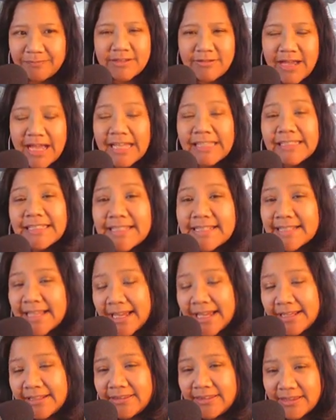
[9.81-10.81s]
So I
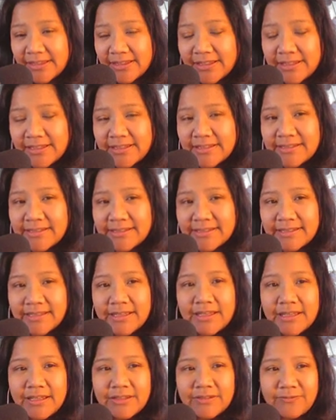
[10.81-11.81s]
designed this
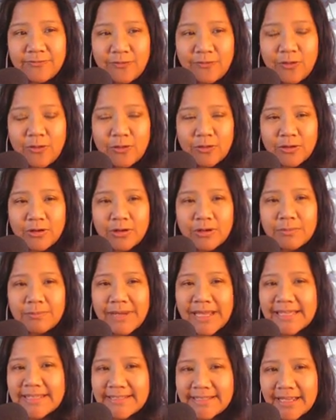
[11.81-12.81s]
for
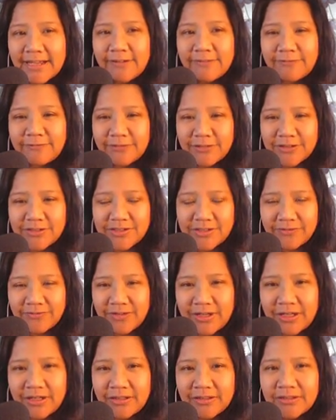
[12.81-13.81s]
myself, first
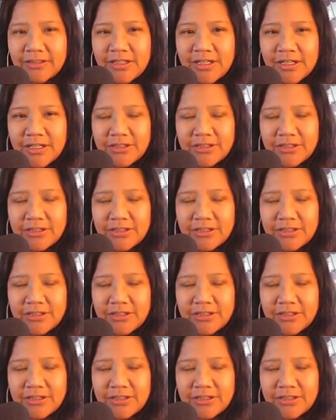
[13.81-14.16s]
of all,